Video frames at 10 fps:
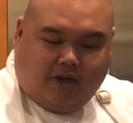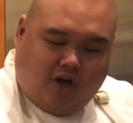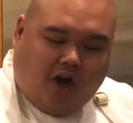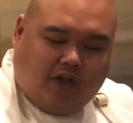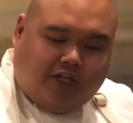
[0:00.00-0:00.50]

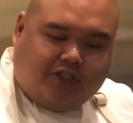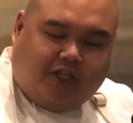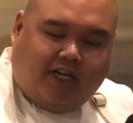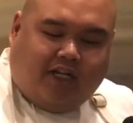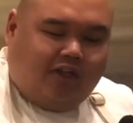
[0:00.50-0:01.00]
garlic to
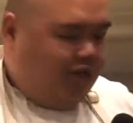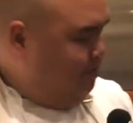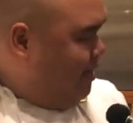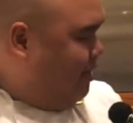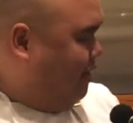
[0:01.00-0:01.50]
get a little
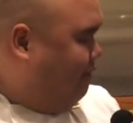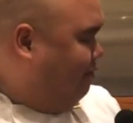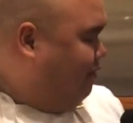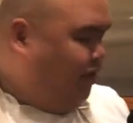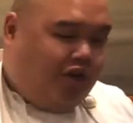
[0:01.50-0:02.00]
bit
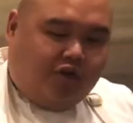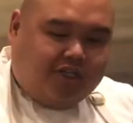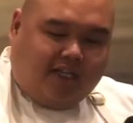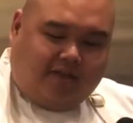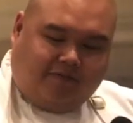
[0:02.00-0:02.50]
of,
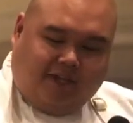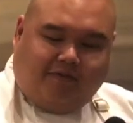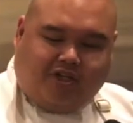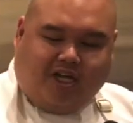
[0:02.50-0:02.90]
to get the flavors